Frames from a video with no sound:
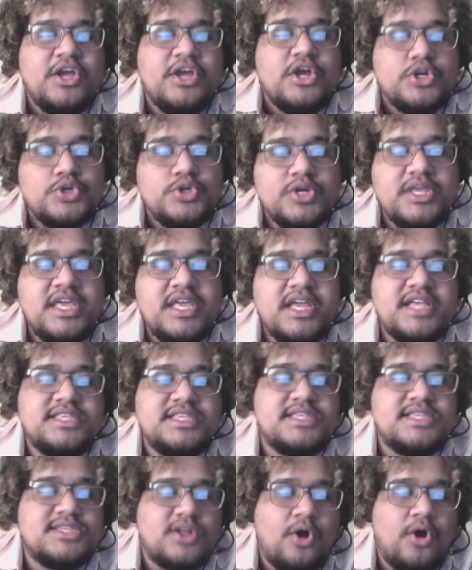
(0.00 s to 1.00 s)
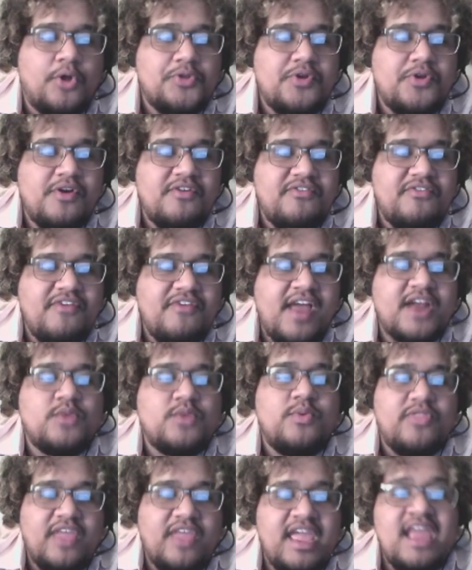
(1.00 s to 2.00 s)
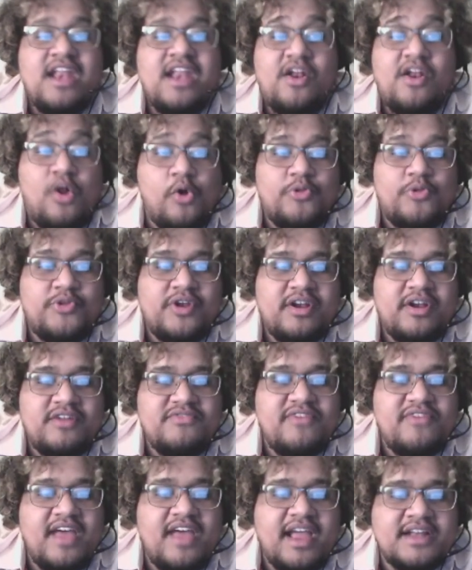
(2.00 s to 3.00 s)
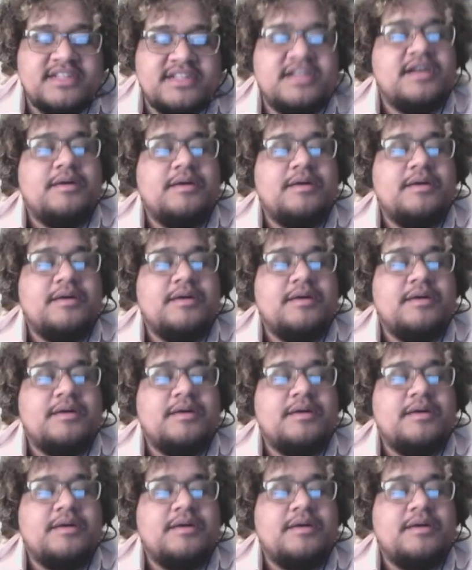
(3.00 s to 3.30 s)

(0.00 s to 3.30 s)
tricky, because it's an alternate effect within an alternate effect,